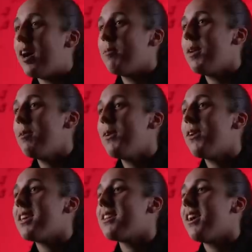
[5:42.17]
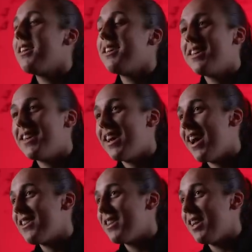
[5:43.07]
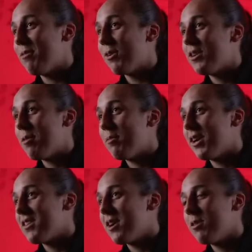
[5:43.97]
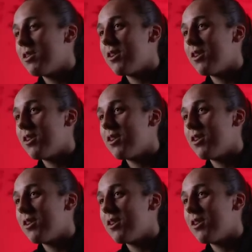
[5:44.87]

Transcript: I'm going to be honest, I didn't actually watch it because I was